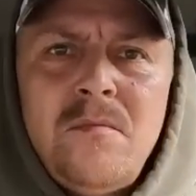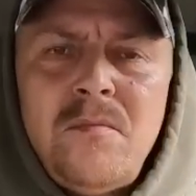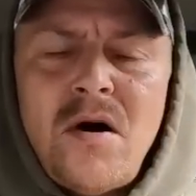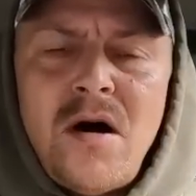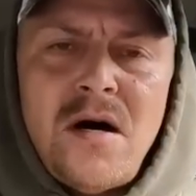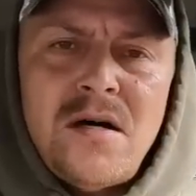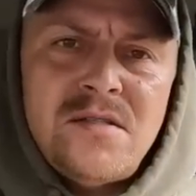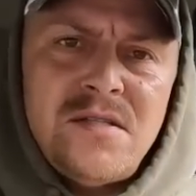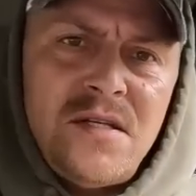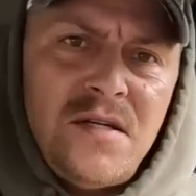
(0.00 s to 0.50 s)

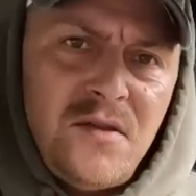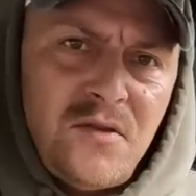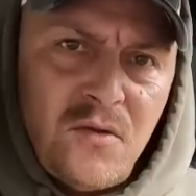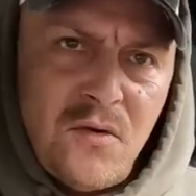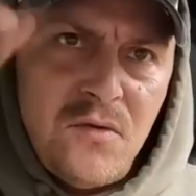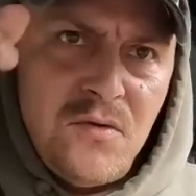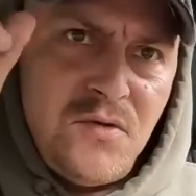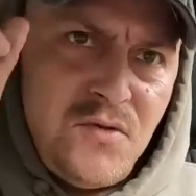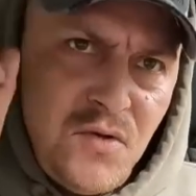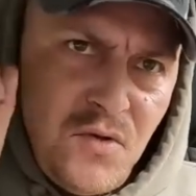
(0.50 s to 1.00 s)
pausing,
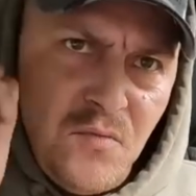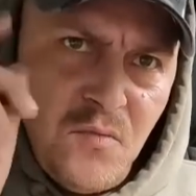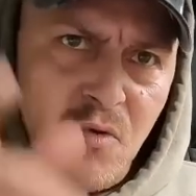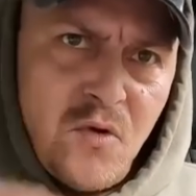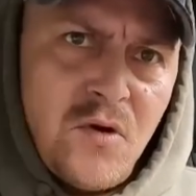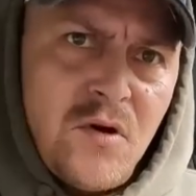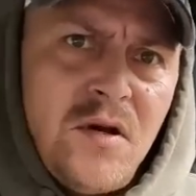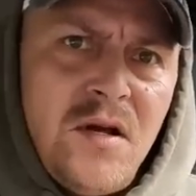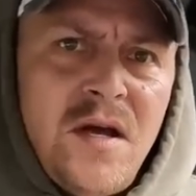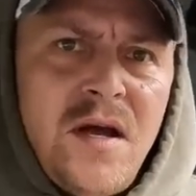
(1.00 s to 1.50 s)
throwing two
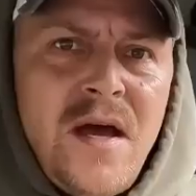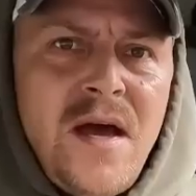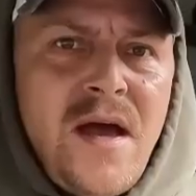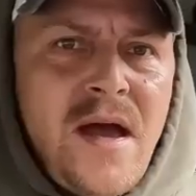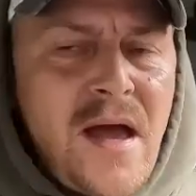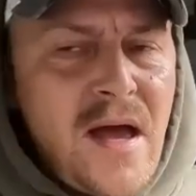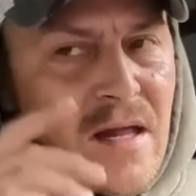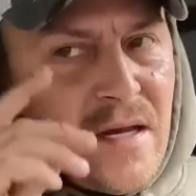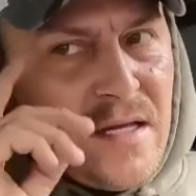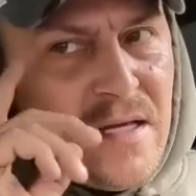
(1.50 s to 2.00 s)
more,
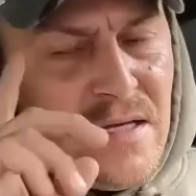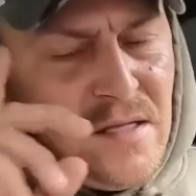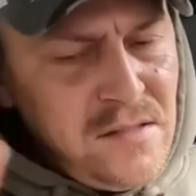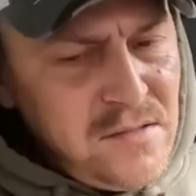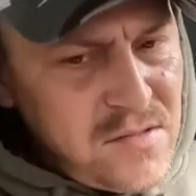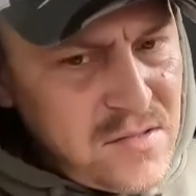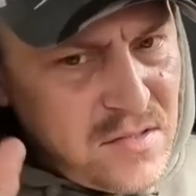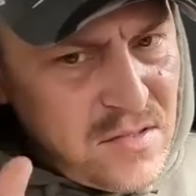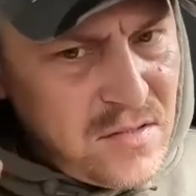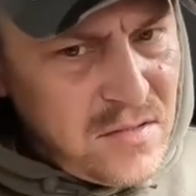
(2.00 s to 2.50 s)
and
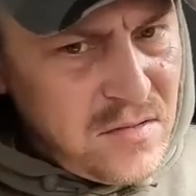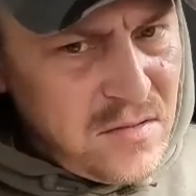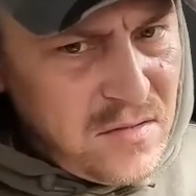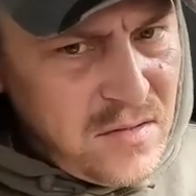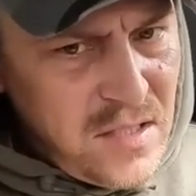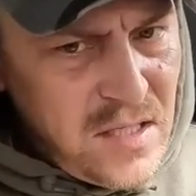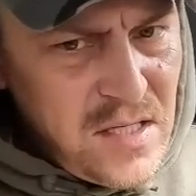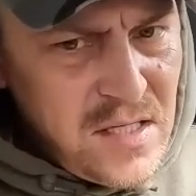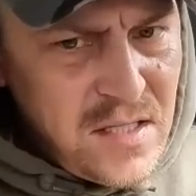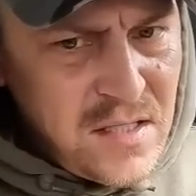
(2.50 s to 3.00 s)
he's
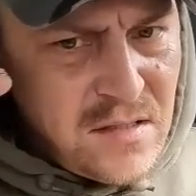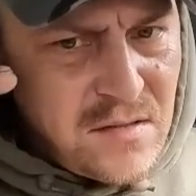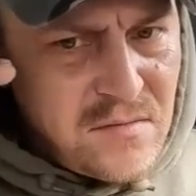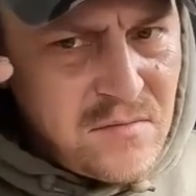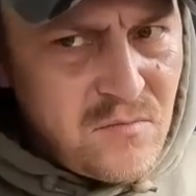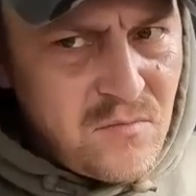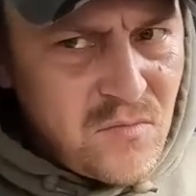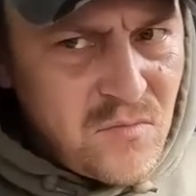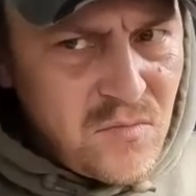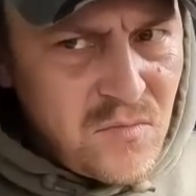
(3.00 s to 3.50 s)
he
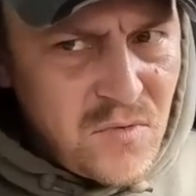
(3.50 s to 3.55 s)
can